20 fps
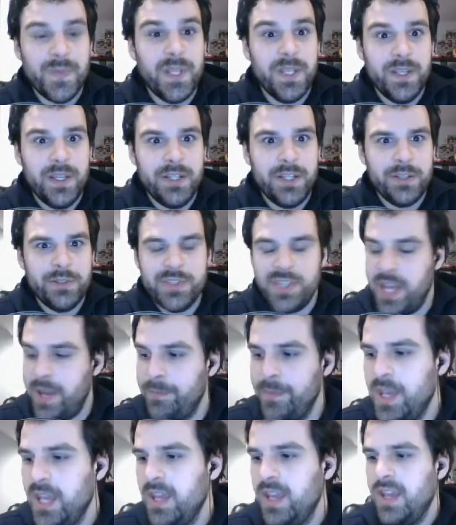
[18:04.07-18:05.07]
Another time.
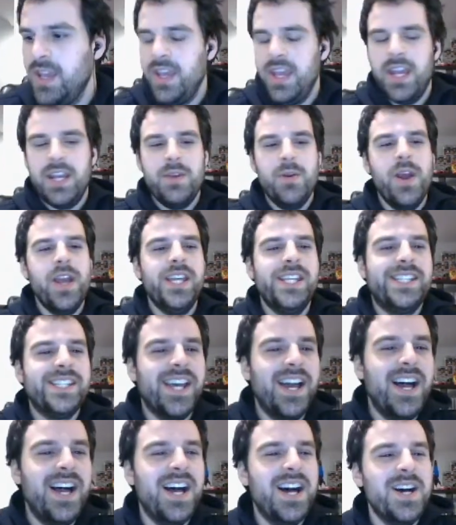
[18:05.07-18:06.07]
Anyways,
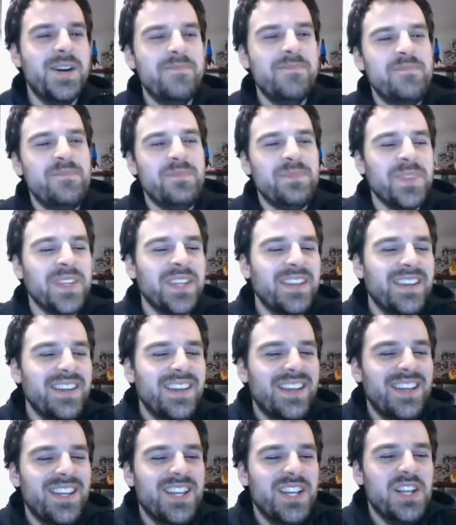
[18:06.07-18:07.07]

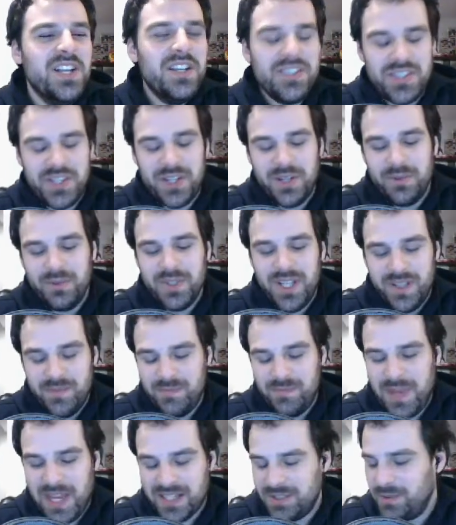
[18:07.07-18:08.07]
so
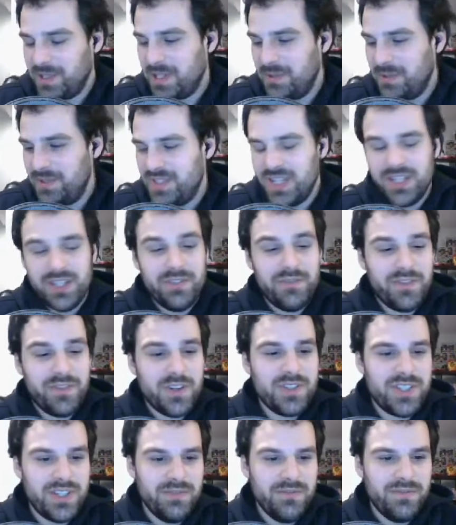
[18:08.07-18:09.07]
back to what I was saying. The
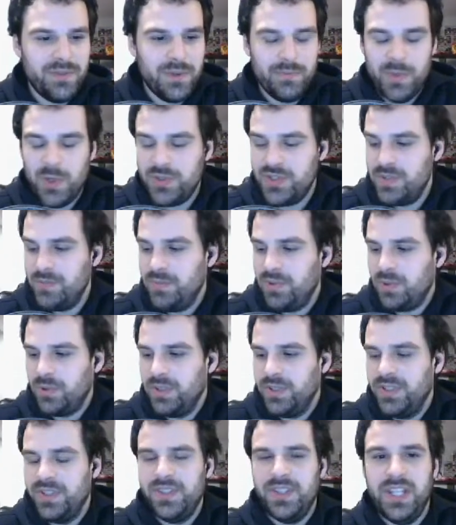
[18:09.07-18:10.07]
first and most
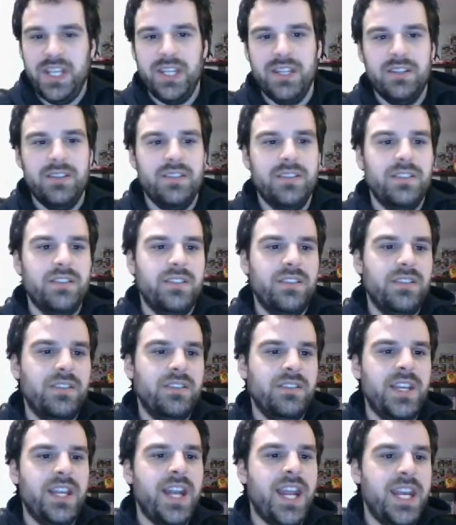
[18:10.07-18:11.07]
important thing
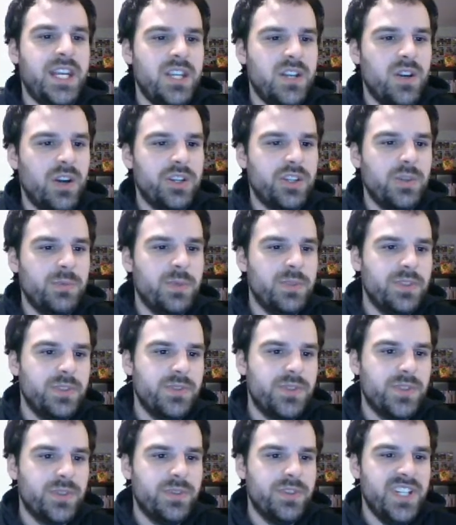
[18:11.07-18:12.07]
that any audio
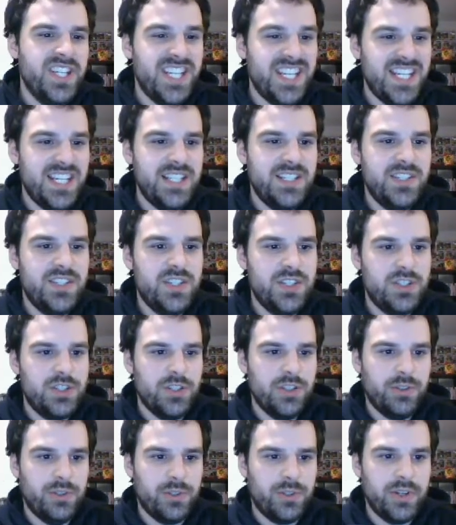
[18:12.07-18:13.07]
producer needs
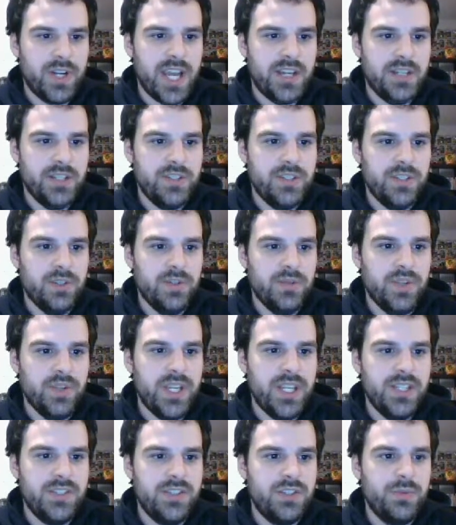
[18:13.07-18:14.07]
to learn how to do
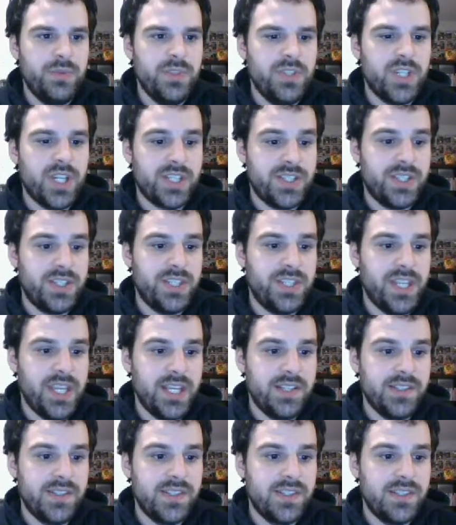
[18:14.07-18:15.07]
is to adjust
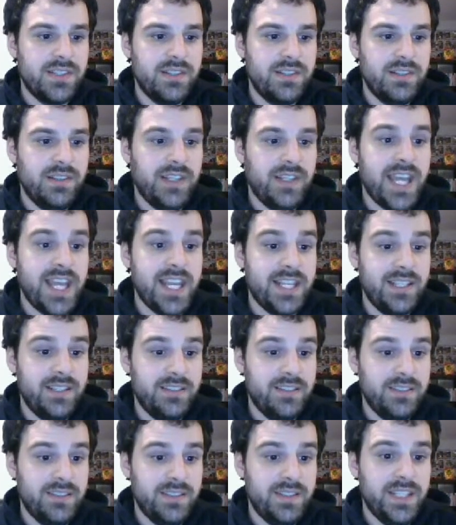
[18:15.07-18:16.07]
things like
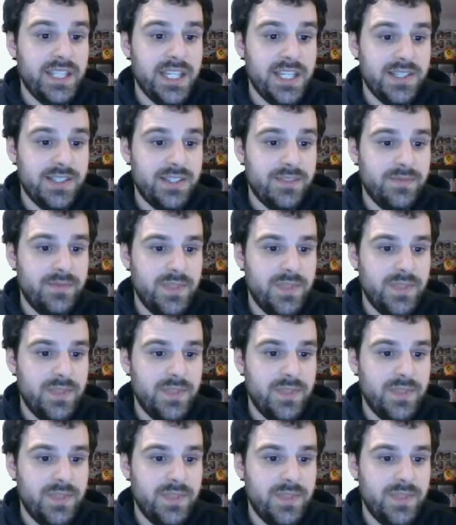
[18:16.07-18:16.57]
these.